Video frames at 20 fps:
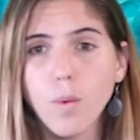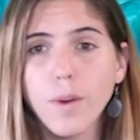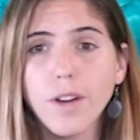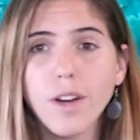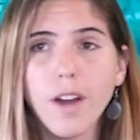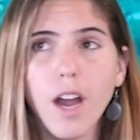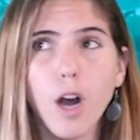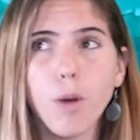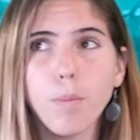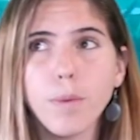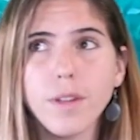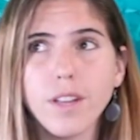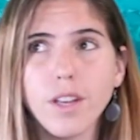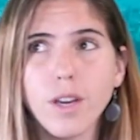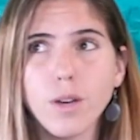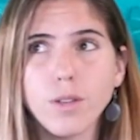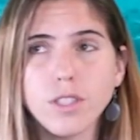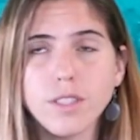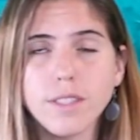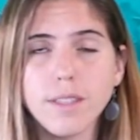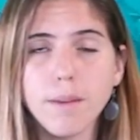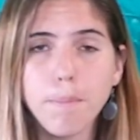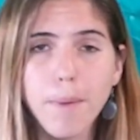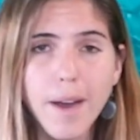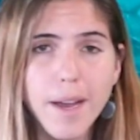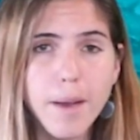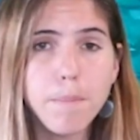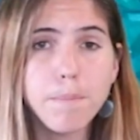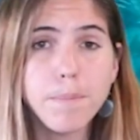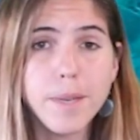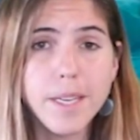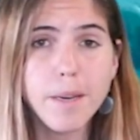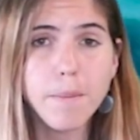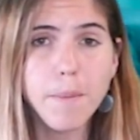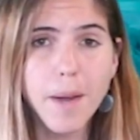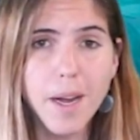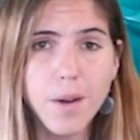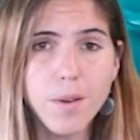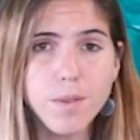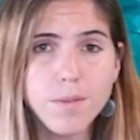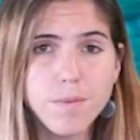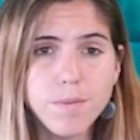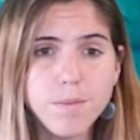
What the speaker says: we are helping the ocean by a big amount.